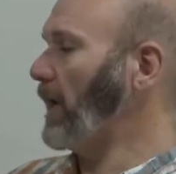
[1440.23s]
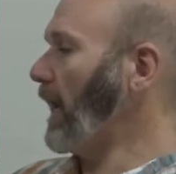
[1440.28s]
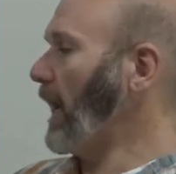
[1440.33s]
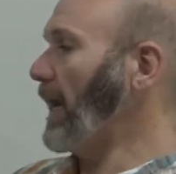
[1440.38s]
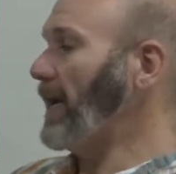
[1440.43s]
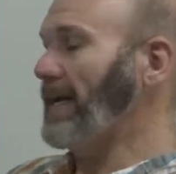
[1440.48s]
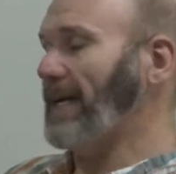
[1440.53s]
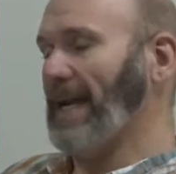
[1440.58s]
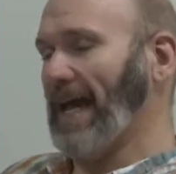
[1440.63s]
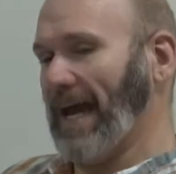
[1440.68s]

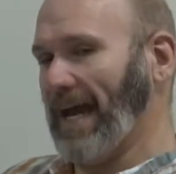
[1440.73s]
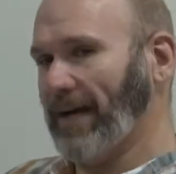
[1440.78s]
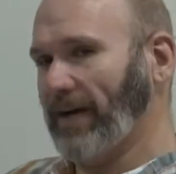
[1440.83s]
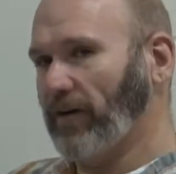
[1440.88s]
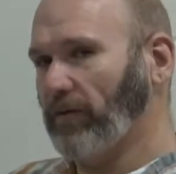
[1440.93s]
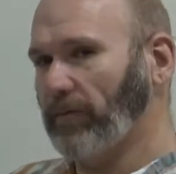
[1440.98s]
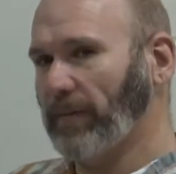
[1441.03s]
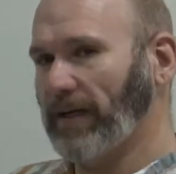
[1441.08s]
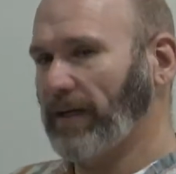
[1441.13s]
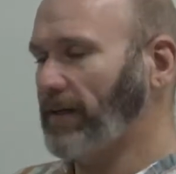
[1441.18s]
a
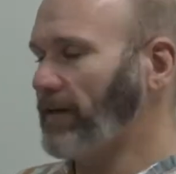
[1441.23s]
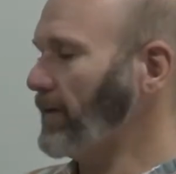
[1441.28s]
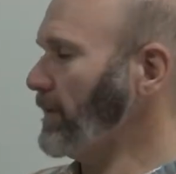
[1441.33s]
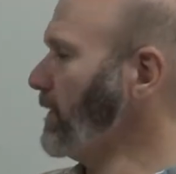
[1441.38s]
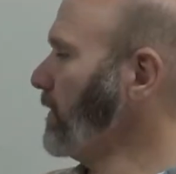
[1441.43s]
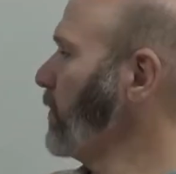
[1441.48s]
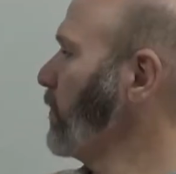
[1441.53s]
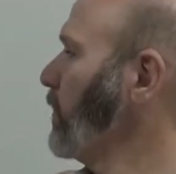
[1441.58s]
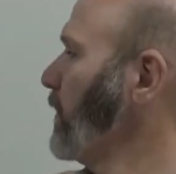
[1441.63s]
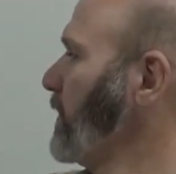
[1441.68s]

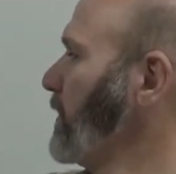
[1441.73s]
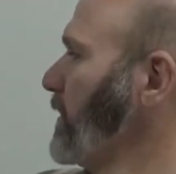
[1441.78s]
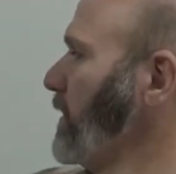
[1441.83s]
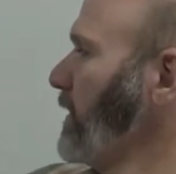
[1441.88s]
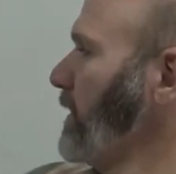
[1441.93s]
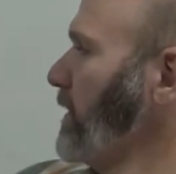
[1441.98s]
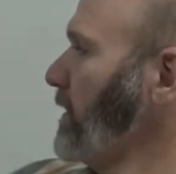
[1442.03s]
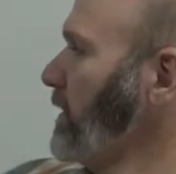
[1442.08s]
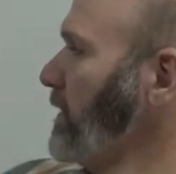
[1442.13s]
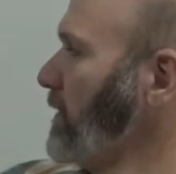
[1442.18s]
nanometer, which
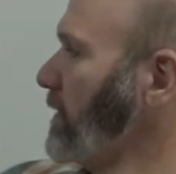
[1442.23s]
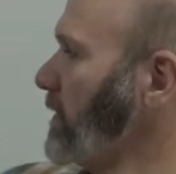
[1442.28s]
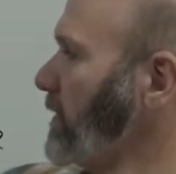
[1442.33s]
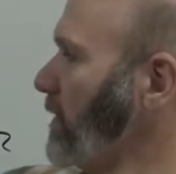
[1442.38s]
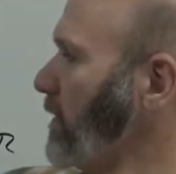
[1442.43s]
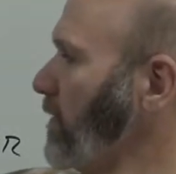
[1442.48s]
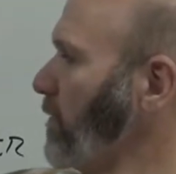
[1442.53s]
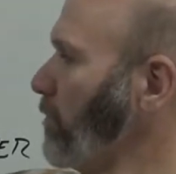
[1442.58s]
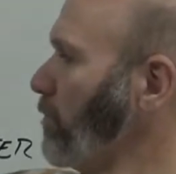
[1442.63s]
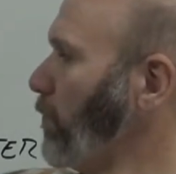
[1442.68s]

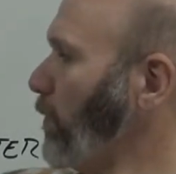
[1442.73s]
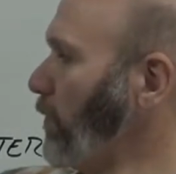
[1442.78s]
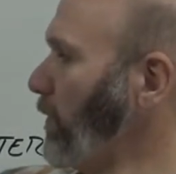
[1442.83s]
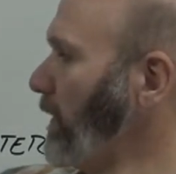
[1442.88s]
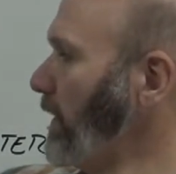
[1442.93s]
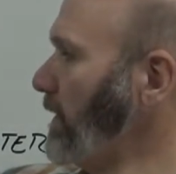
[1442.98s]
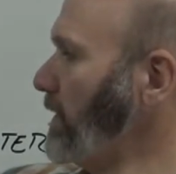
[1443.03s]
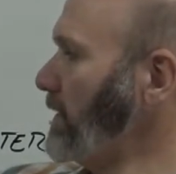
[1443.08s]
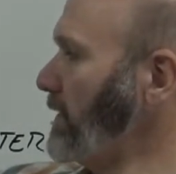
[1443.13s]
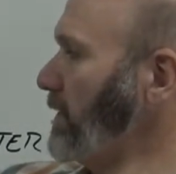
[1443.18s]
is
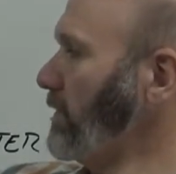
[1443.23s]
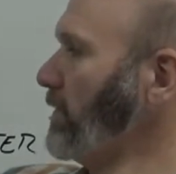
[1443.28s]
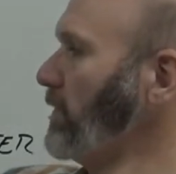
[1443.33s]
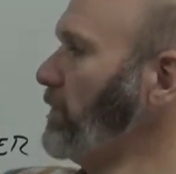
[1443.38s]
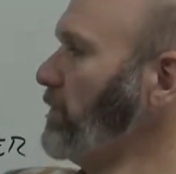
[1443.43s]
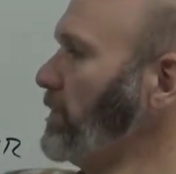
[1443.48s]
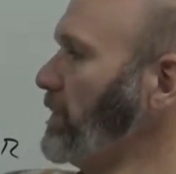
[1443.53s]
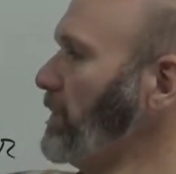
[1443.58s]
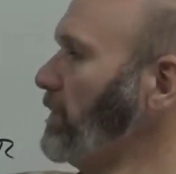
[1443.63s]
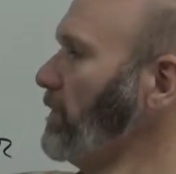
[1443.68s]

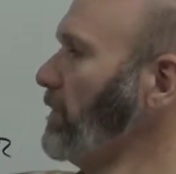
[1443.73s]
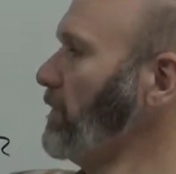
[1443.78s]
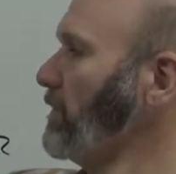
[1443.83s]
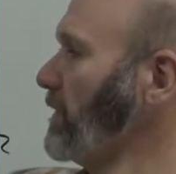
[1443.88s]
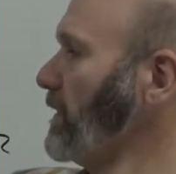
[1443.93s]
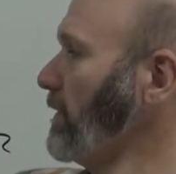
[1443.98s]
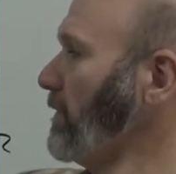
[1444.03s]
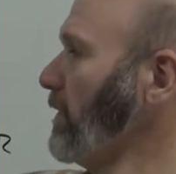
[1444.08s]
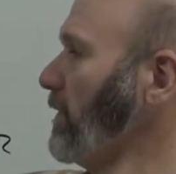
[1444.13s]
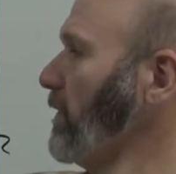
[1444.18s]

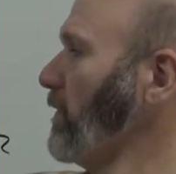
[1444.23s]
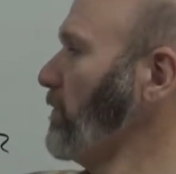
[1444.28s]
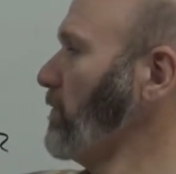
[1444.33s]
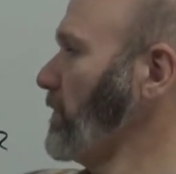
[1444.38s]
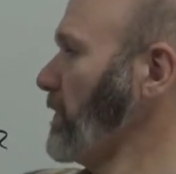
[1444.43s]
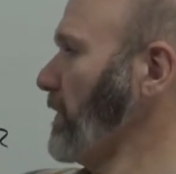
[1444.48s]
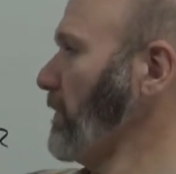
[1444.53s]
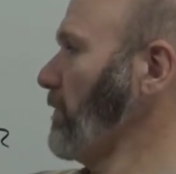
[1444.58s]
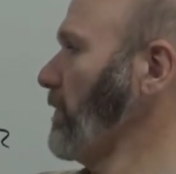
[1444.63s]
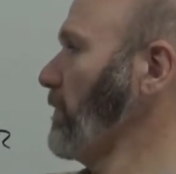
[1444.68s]

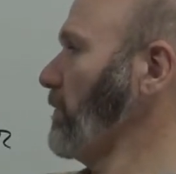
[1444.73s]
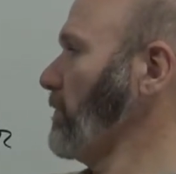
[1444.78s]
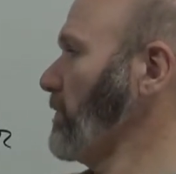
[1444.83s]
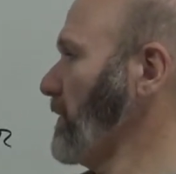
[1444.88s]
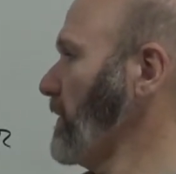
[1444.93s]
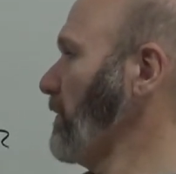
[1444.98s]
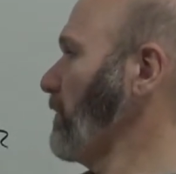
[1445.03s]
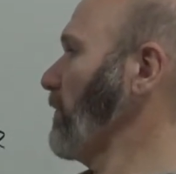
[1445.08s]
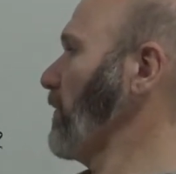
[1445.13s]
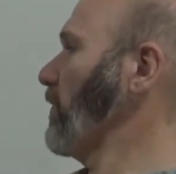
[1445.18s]

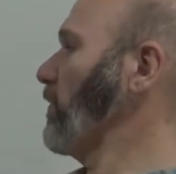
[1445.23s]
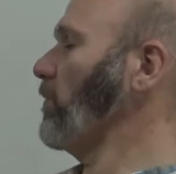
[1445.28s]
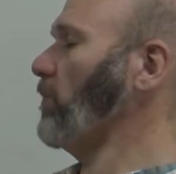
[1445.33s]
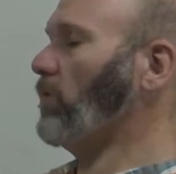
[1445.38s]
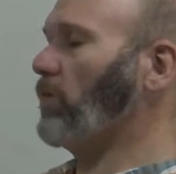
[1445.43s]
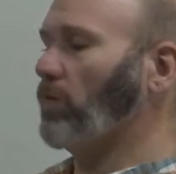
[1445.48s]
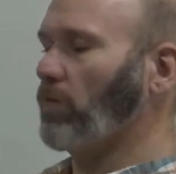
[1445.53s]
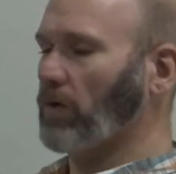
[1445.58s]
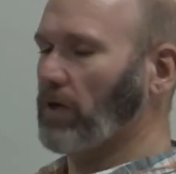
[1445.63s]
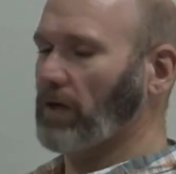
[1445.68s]

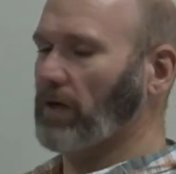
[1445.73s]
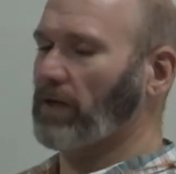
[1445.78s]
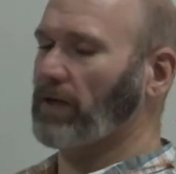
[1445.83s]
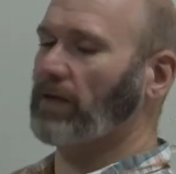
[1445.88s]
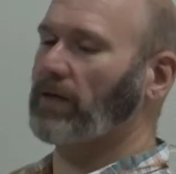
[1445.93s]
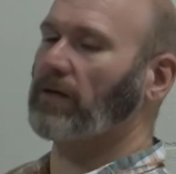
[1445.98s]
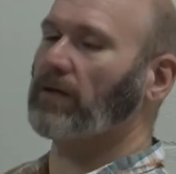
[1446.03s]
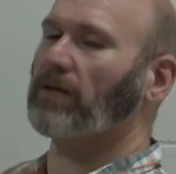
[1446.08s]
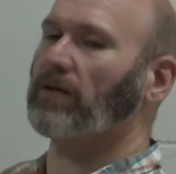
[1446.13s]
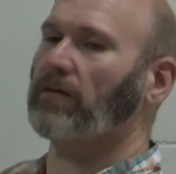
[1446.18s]
0.00001
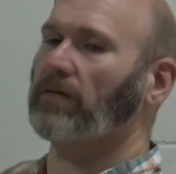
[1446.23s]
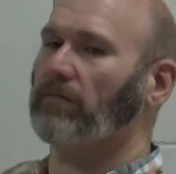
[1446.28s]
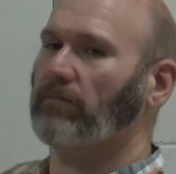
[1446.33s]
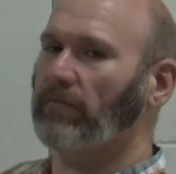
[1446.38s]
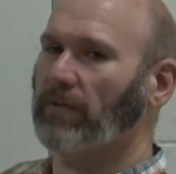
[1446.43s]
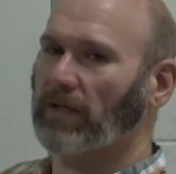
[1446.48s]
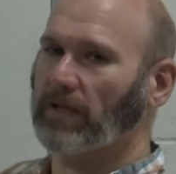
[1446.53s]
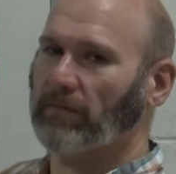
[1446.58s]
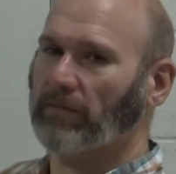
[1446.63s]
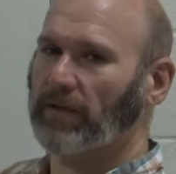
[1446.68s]

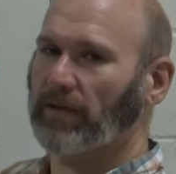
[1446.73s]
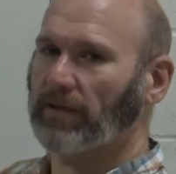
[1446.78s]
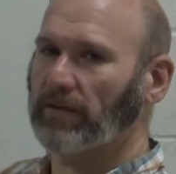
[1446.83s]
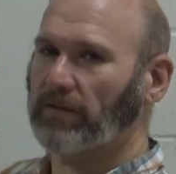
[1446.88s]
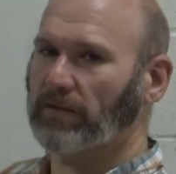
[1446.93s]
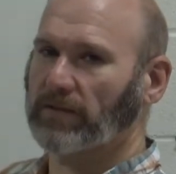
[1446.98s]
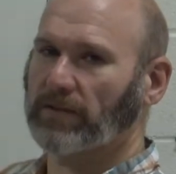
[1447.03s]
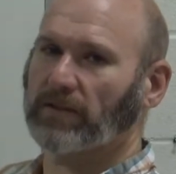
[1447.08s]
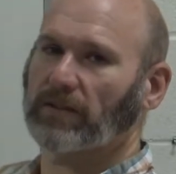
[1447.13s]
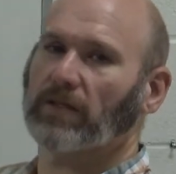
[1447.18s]

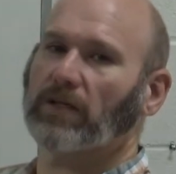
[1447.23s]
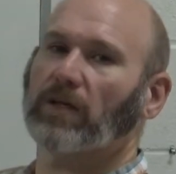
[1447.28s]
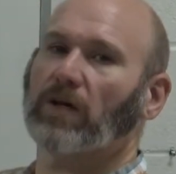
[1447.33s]
millimeters,